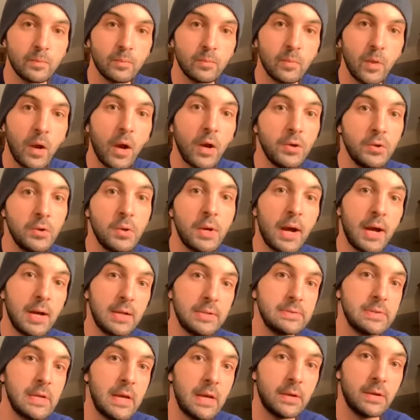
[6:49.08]
Are you
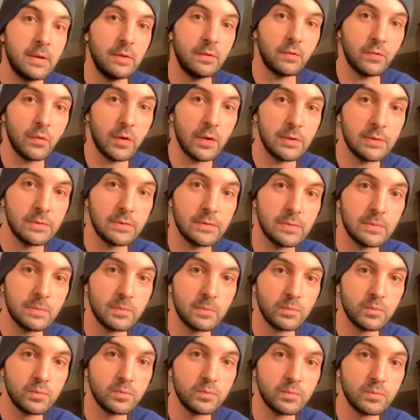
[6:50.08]
contacting friends?
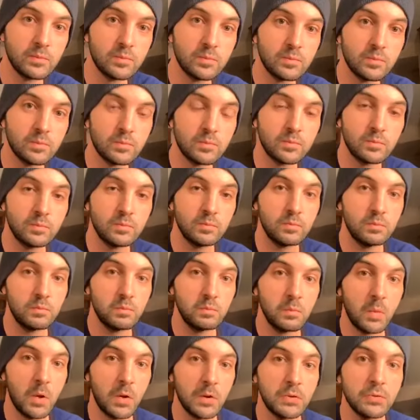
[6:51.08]

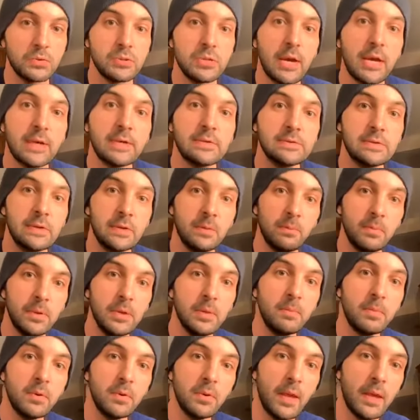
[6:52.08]
Are you texting
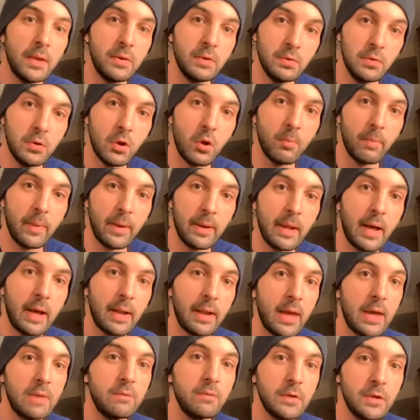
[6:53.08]
people that you know may not
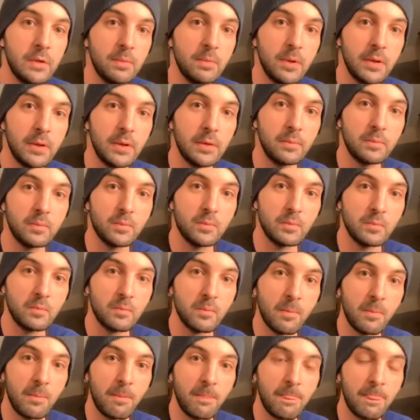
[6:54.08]
have anybody?
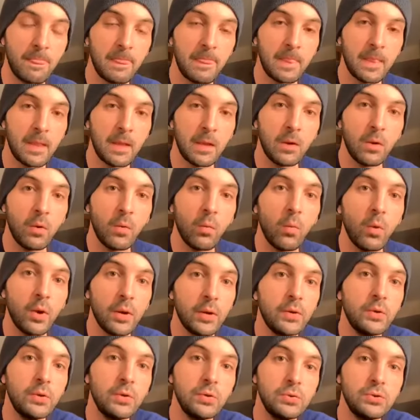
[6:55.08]
What
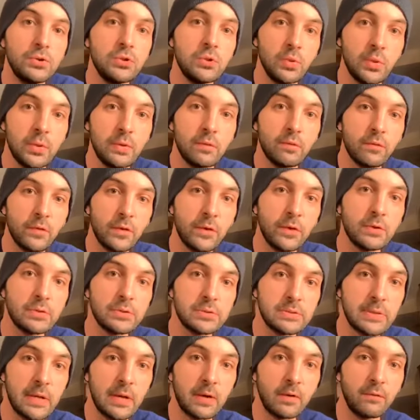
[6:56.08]
are you doing for
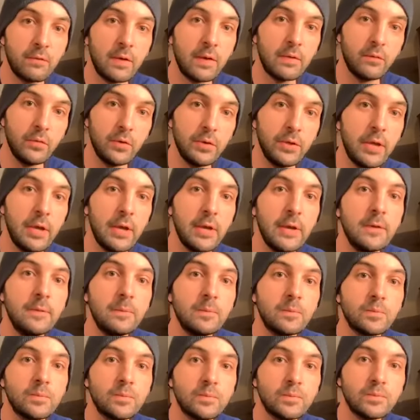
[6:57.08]
yourself every day
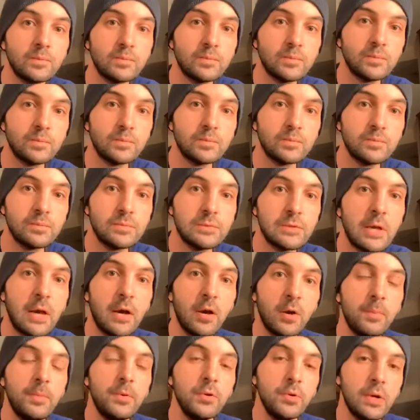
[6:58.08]
to
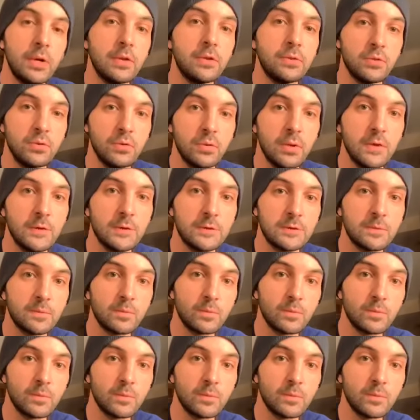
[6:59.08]
help you get through this?